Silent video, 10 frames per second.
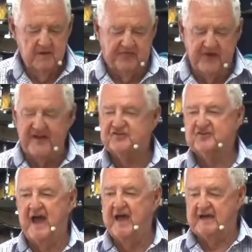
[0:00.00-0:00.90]
Your
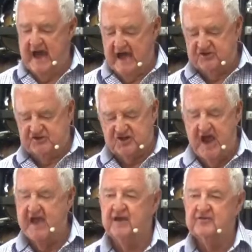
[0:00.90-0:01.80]
flesh can't
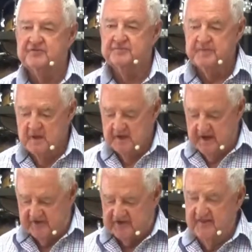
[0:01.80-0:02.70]
change.
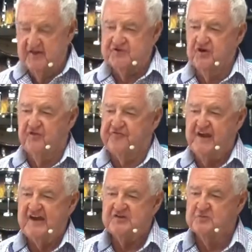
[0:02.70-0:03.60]
Can I say this? Your
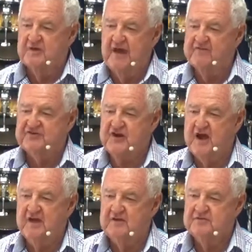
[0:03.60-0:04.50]
flesh will never
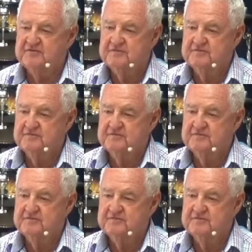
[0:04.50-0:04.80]
change.